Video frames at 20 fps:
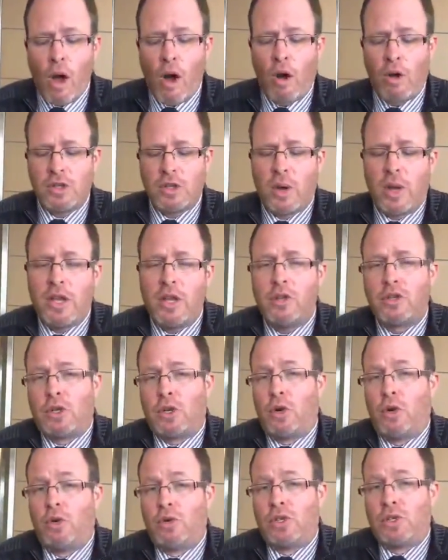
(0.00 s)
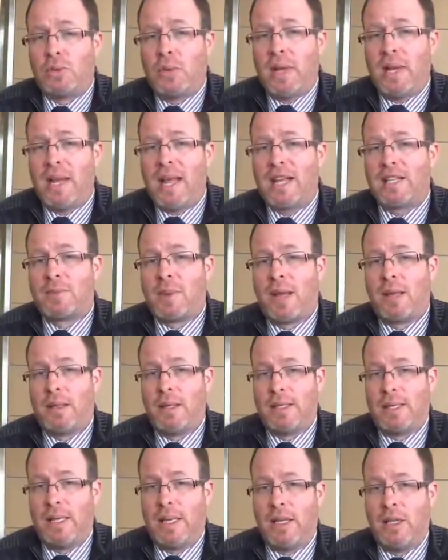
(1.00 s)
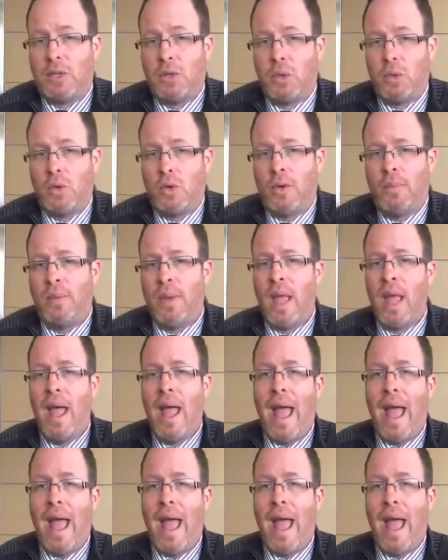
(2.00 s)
Also, I use Hootsuite as my listening tool.